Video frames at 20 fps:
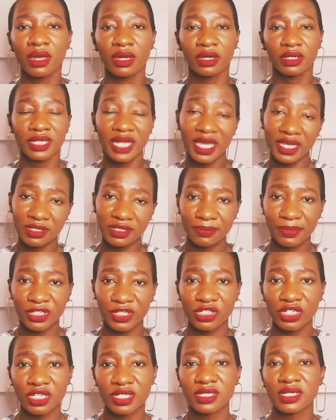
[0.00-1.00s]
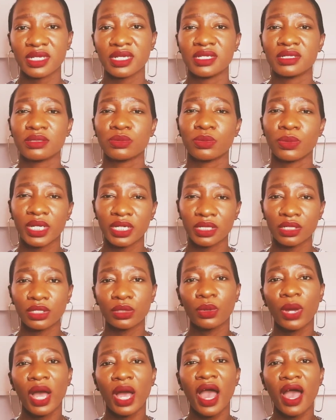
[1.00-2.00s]
nice pictures is when you
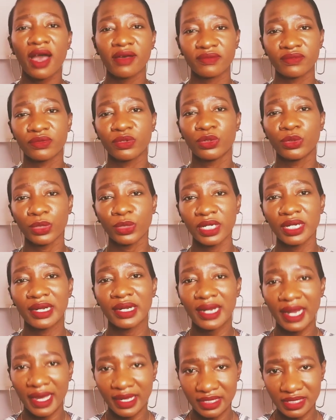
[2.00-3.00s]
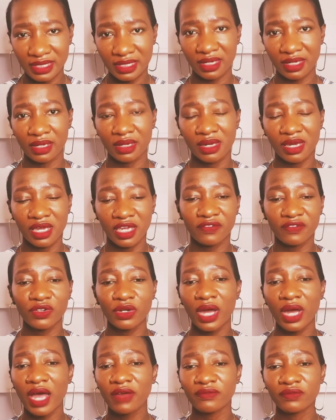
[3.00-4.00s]
have good lighting. If you
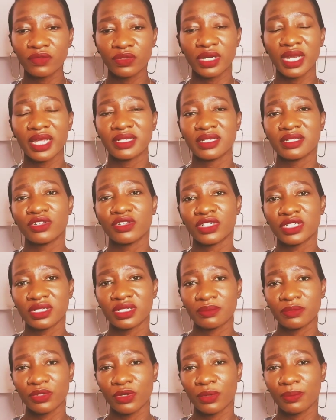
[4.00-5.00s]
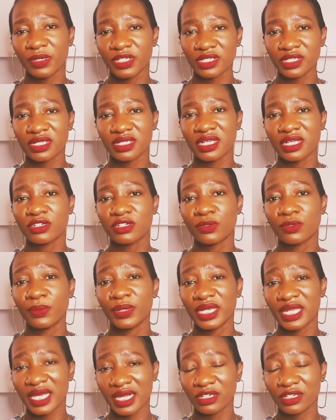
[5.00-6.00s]
don't have good lighting, your pictures tend to be
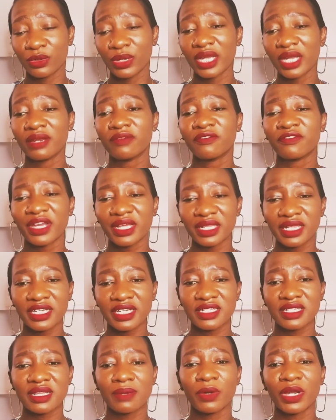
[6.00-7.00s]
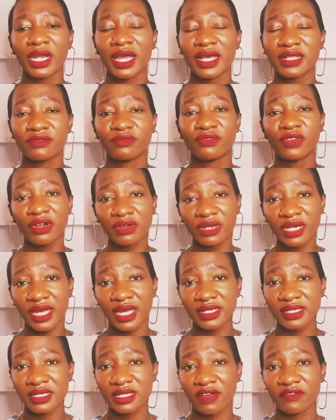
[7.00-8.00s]
dull. You can find that someone has very
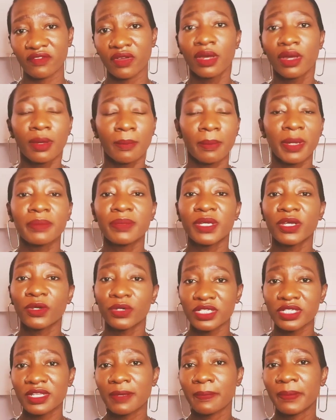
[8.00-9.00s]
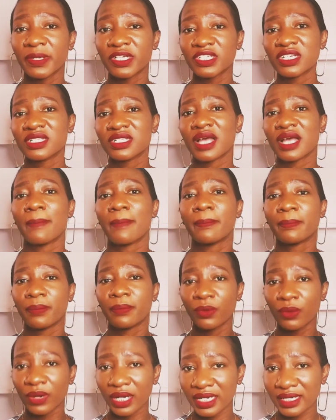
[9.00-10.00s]
nice stuff, but because the pictures are
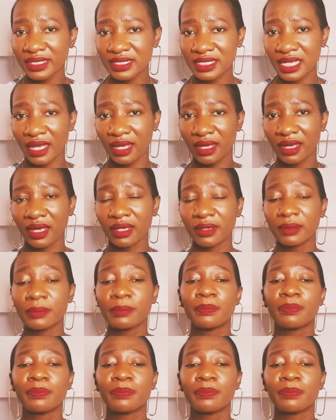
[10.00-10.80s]
poorly taken,